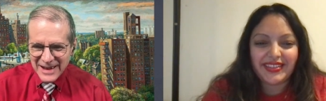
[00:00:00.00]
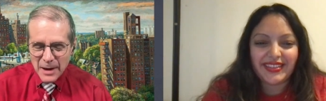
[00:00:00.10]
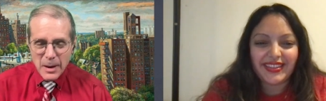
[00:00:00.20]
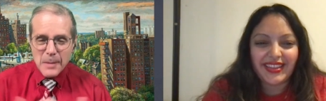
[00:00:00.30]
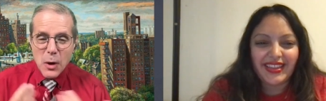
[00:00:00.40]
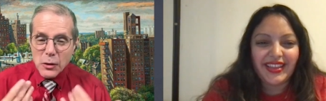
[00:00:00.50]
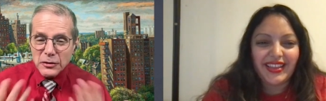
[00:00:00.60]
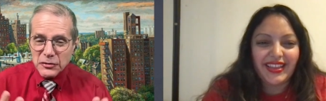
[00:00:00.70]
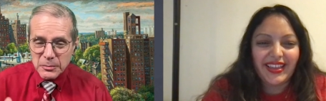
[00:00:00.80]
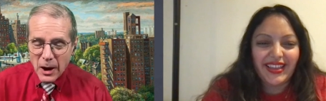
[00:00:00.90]
Speaker 1: I'm, I'm
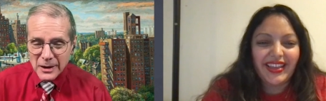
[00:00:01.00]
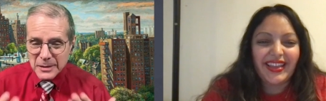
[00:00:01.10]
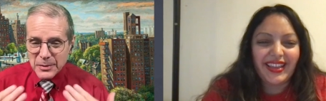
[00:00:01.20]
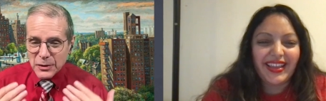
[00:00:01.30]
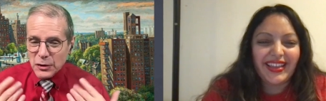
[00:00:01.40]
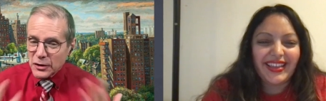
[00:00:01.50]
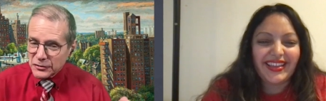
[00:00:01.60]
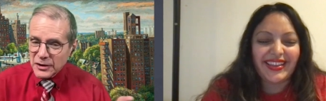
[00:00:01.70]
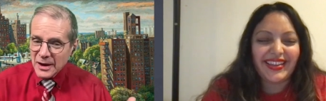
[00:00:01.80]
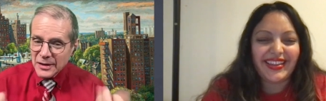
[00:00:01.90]
only smiling
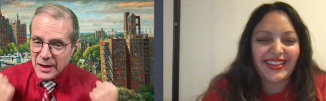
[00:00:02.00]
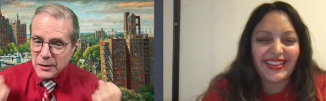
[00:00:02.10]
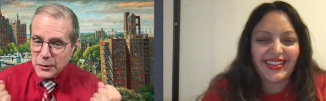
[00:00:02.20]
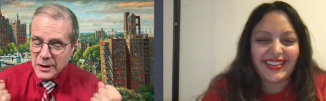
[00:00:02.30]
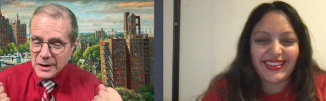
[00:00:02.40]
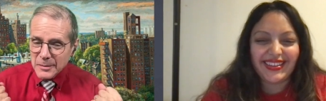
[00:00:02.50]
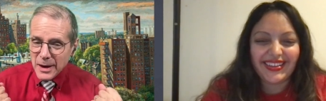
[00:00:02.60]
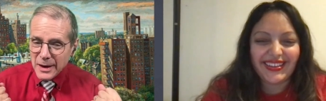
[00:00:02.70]
because they really make,